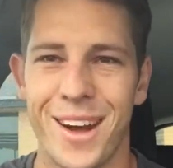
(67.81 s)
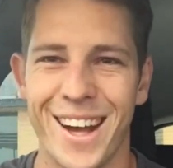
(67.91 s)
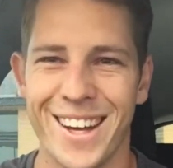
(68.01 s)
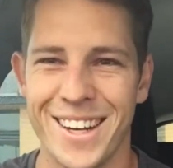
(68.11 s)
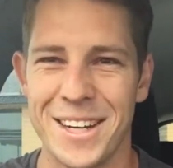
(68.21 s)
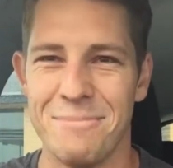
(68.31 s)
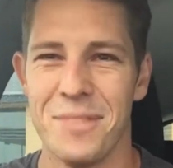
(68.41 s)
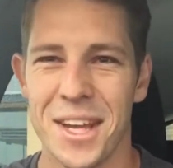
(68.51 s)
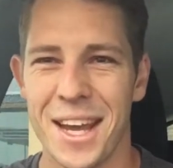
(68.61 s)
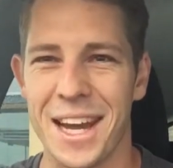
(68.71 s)
But
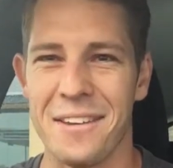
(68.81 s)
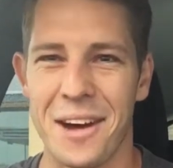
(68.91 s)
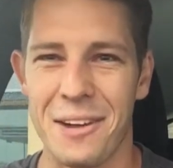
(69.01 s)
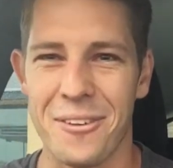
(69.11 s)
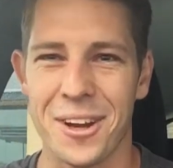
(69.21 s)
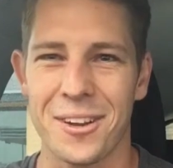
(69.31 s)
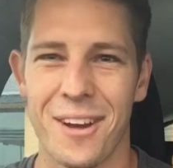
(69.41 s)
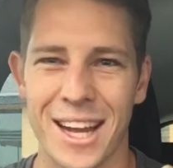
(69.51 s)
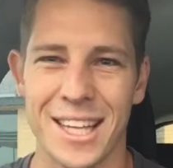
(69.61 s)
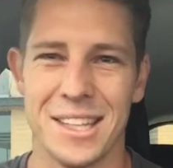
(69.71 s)
anyway, we're going to
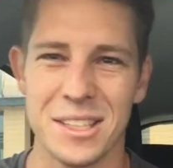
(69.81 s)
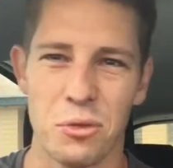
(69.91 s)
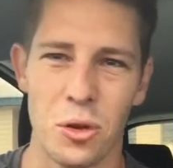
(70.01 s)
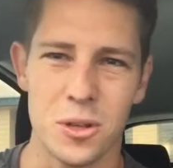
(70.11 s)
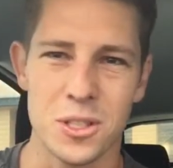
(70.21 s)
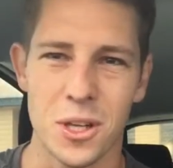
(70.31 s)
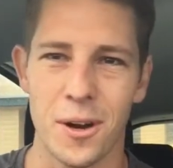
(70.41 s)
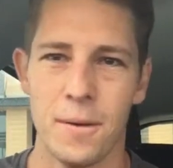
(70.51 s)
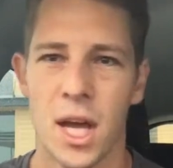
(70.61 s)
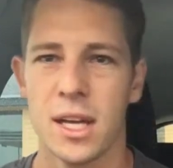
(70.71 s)
crack into this vlog.
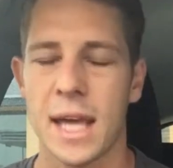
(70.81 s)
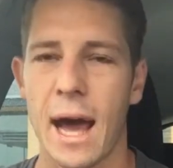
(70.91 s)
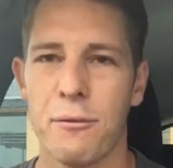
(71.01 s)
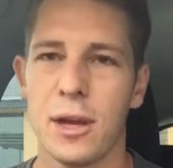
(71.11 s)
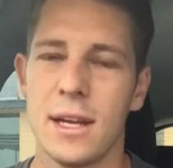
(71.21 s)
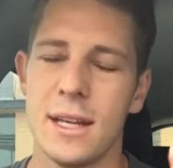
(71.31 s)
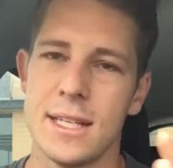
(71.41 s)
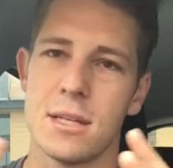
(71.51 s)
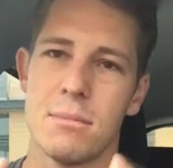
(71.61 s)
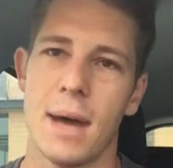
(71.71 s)
So caffeine
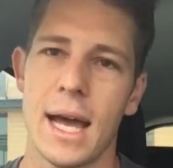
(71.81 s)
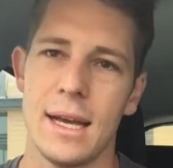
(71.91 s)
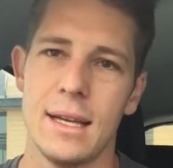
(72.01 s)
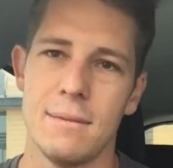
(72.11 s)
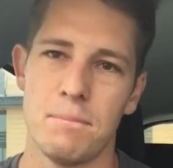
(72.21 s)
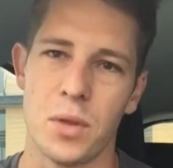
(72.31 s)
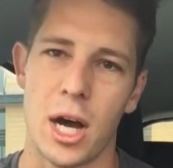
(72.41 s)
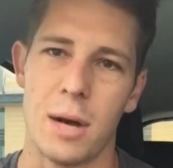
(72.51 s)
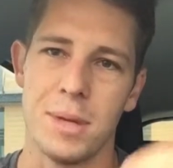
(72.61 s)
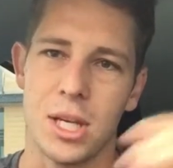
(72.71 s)
is the main
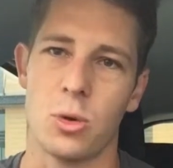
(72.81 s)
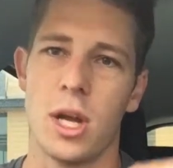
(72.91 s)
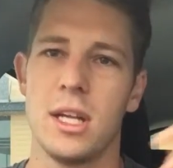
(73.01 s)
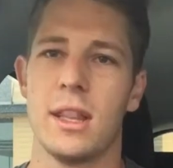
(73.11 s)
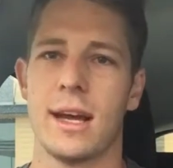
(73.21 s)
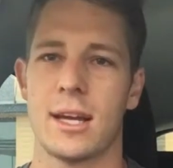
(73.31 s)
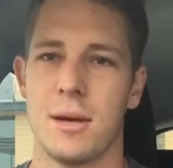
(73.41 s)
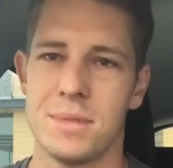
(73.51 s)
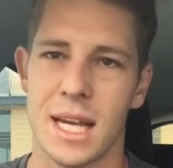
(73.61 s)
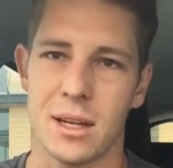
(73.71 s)
ingredient that
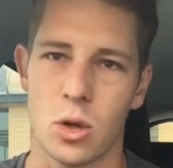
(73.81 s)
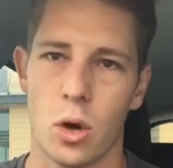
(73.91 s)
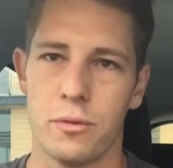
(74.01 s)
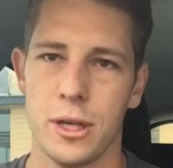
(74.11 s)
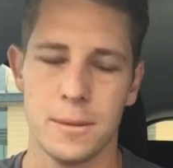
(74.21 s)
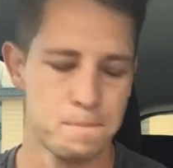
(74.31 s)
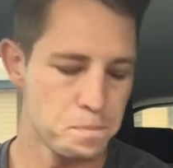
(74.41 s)
comes out of coffee.